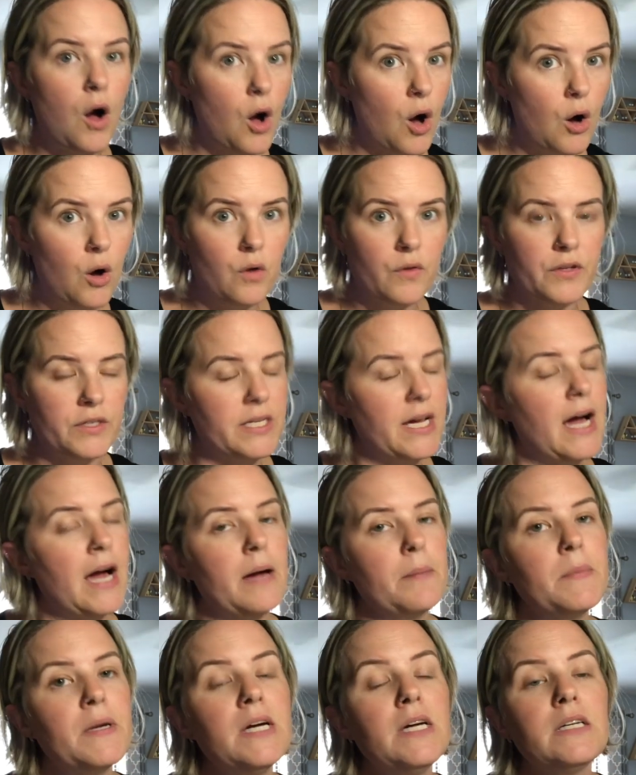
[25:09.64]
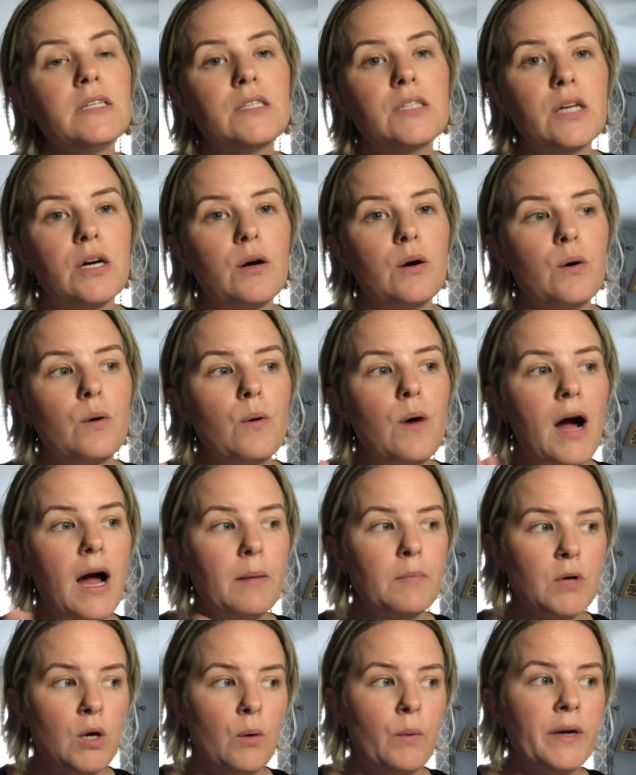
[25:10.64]
all the time. So
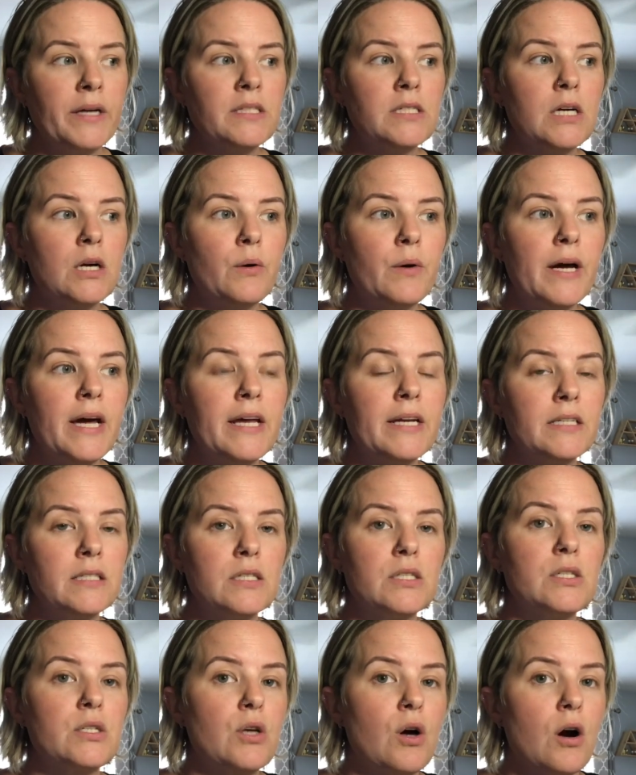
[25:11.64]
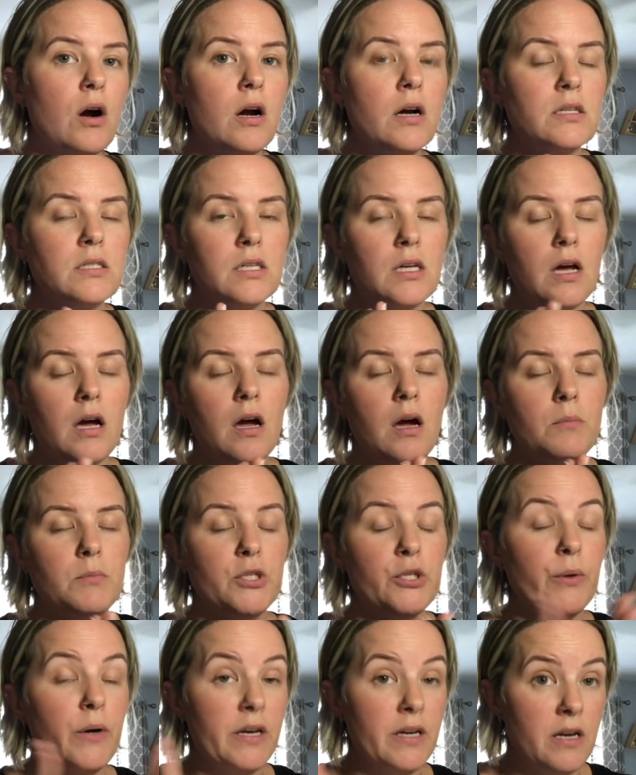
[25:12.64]
I'm going to go ahead and start, um,
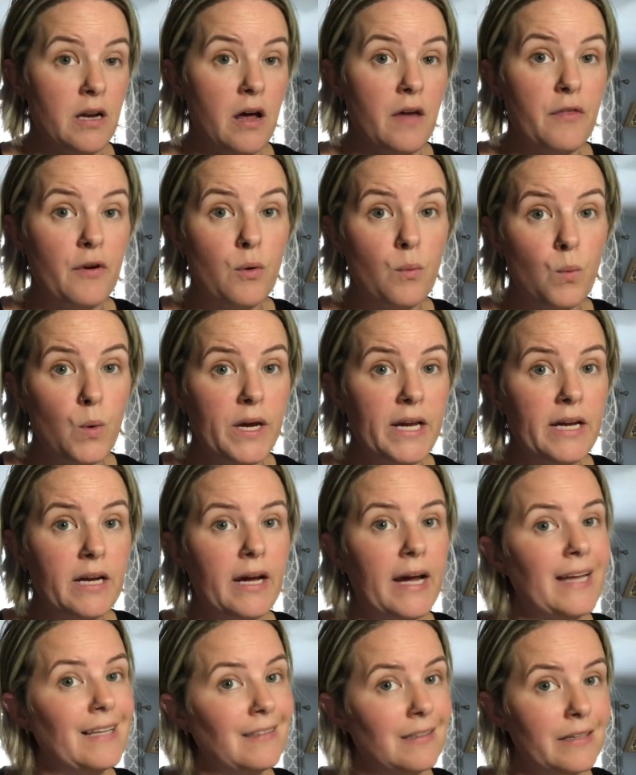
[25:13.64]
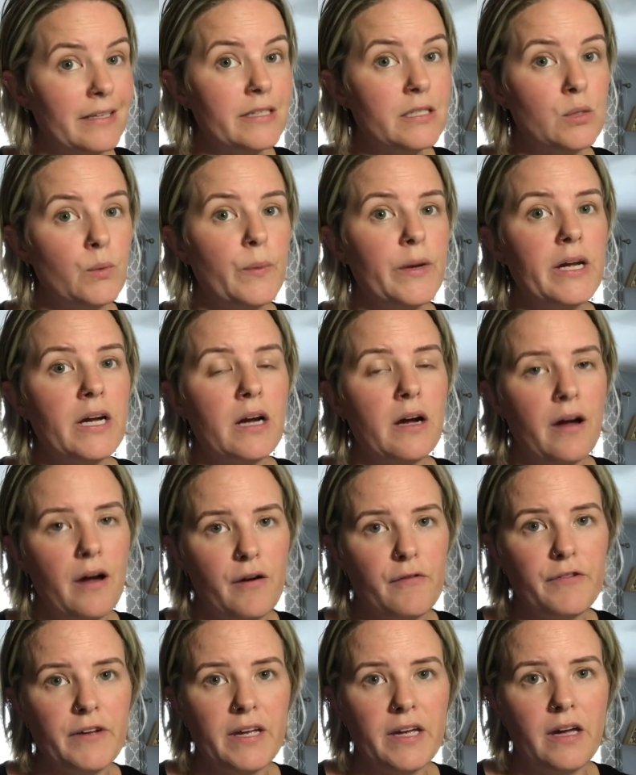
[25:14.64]
do another week, at least week
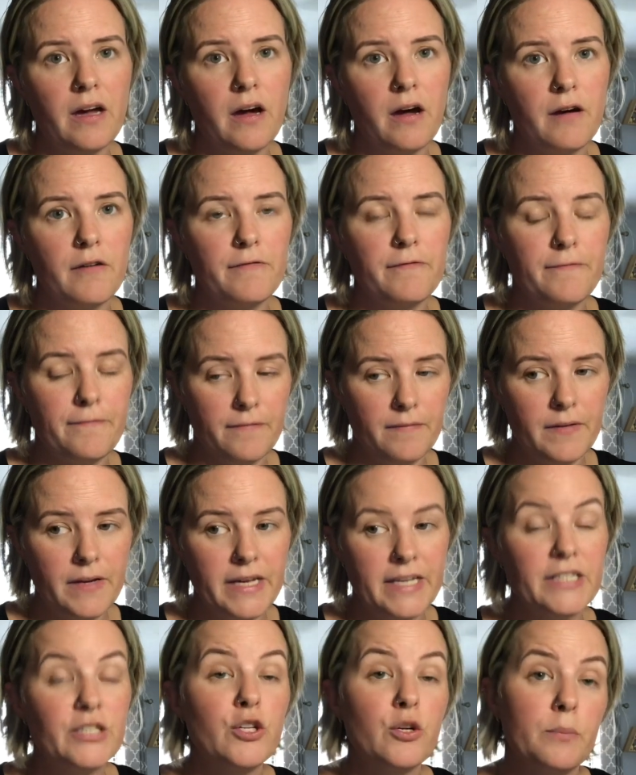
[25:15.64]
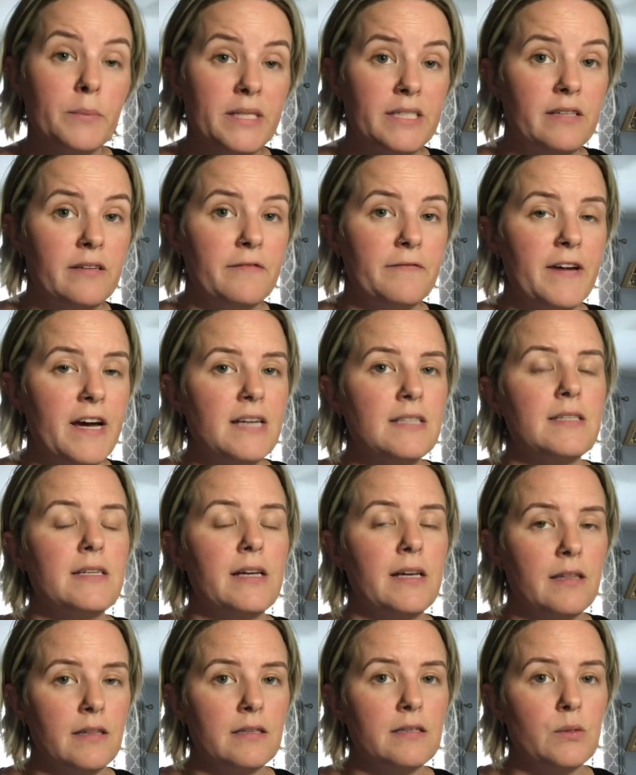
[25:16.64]
of, of intermittent
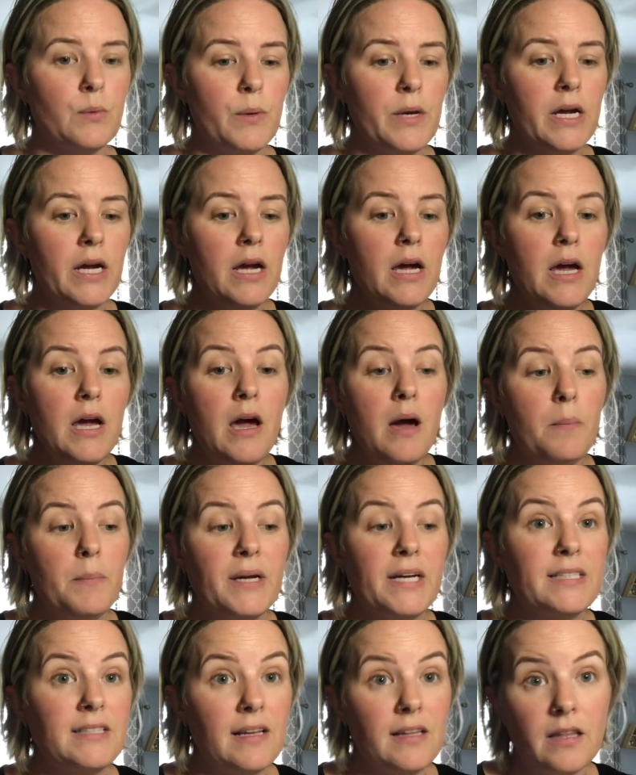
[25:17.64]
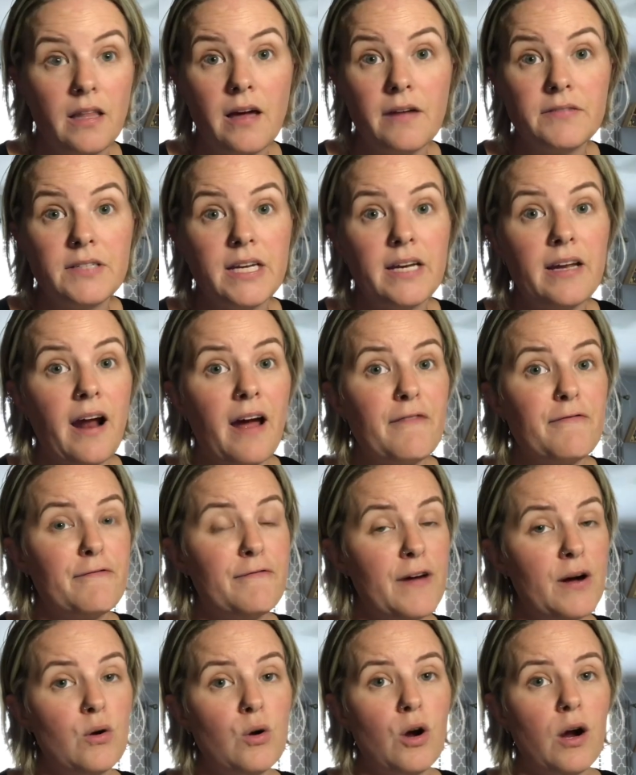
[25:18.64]
fasting this week, because I loved it. I
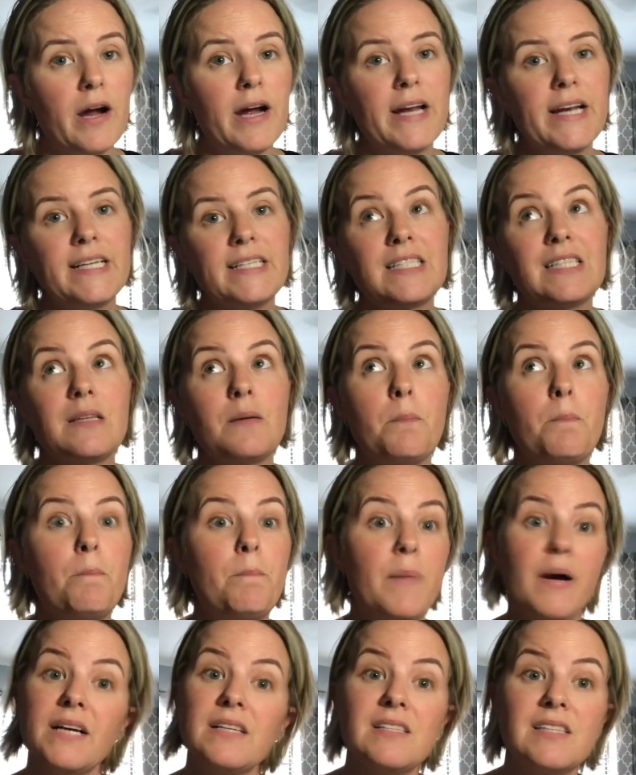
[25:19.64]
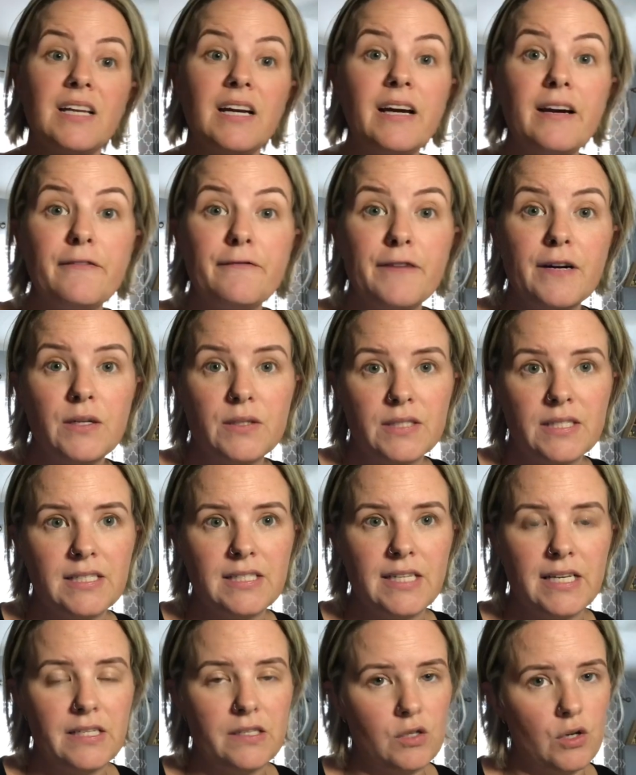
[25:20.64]
felt great. It's the best that I've felt
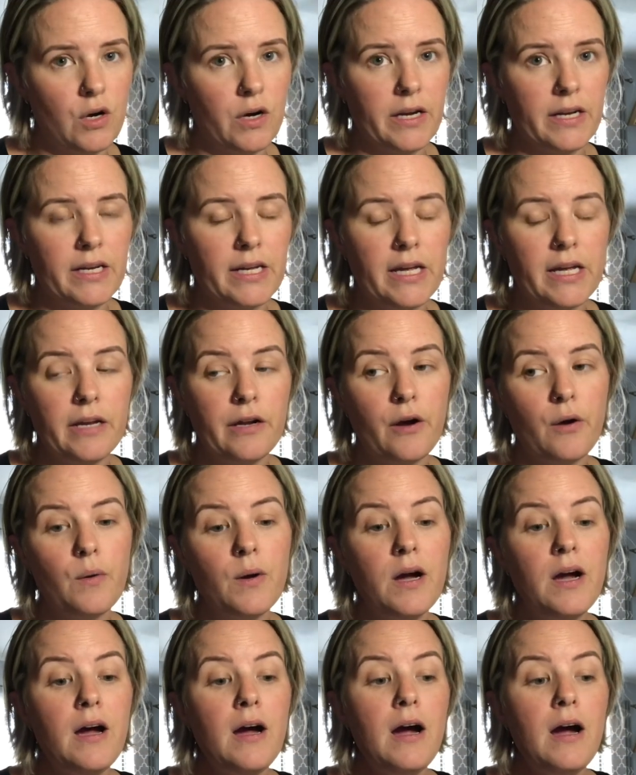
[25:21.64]
since I started keto.